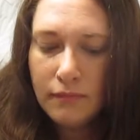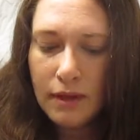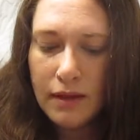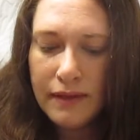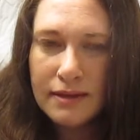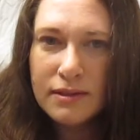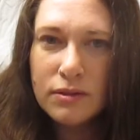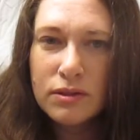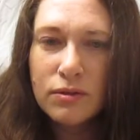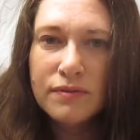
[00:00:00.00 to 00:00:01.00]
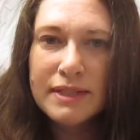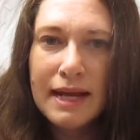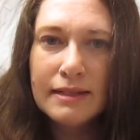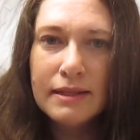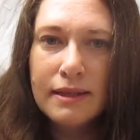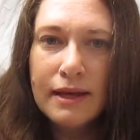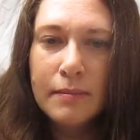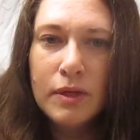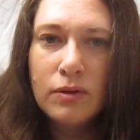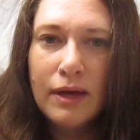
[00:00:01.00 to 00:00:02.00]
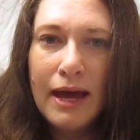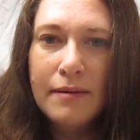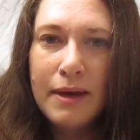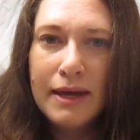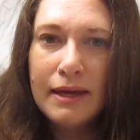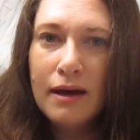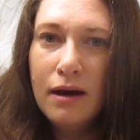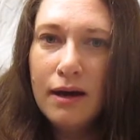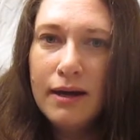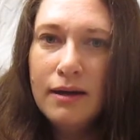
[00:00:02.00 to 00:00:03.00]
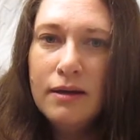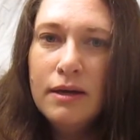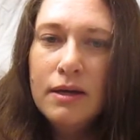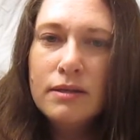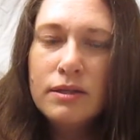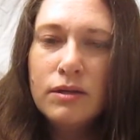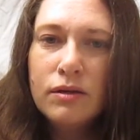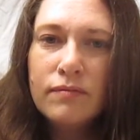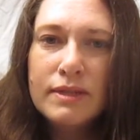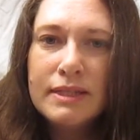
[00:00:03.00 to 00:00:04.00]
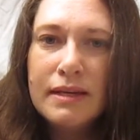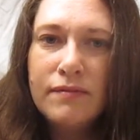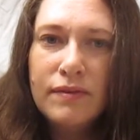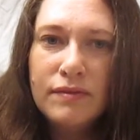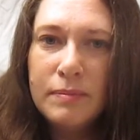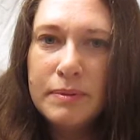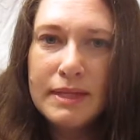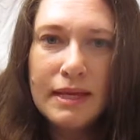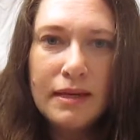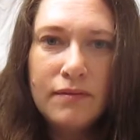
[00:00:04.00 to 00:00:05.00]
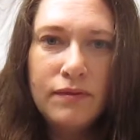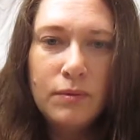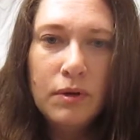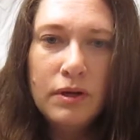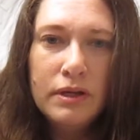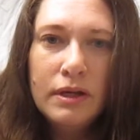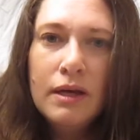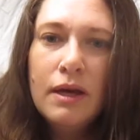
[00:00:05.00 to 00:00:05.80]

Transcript: And that's a sort of standard thing, but you can make it higher, so you can receive 50% if you want,